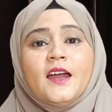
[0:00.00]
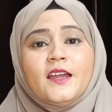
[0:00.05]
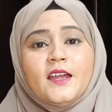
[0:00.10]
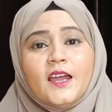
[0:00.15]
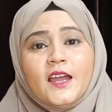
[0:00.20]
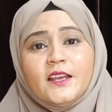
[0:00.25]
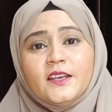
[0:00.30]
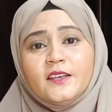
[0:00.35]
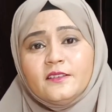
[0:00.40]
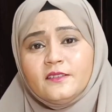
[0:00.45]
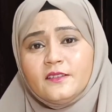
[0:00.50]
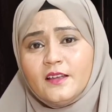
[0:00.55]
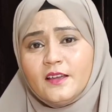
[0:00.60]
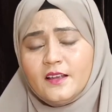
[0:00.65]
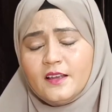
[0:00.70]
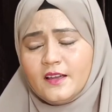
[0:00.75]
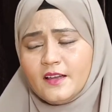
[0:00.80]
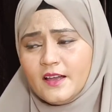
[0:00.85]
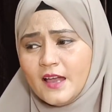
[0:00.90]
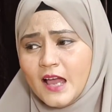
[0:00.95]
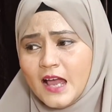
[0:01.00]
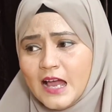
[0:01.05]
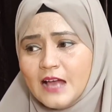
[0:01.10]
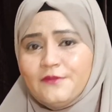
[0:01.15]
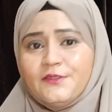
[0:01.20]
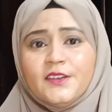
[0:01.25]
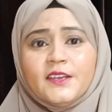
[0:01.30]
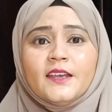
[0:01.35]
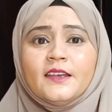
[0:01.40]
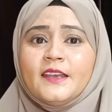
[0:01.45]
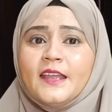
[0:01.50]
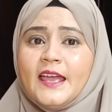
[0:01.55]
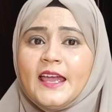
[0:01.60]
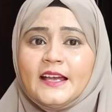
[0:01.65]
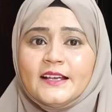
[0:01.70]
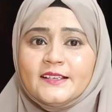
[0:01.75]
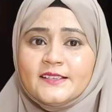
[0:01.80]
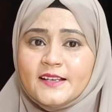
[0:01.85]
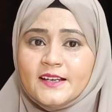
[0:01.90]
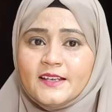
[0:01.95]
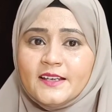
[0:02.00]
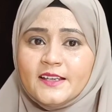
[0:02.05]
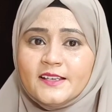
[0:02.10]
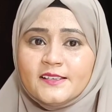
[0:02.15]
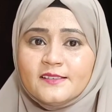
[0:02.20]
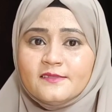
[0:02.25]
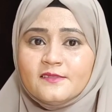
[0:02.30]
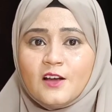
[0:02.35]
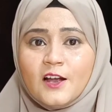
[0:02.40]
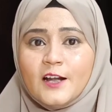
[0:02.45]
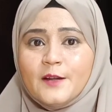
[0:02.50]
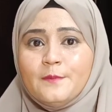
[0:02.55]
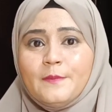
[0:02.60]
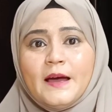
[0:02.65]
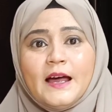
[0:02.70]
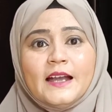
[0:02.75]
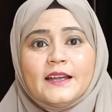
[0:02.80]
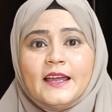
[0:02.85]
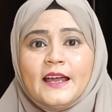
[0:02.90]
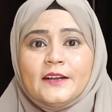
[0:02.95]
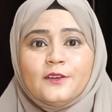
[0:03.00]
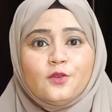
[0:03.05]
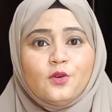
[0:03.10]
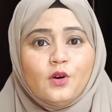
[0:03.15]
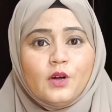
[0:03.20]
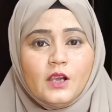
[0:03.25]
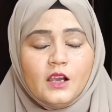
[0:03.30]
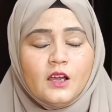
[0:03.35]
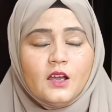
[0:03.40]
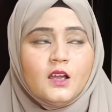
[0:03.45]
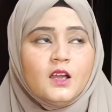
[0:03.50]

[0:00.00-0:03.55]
and having an accent is not bad at all.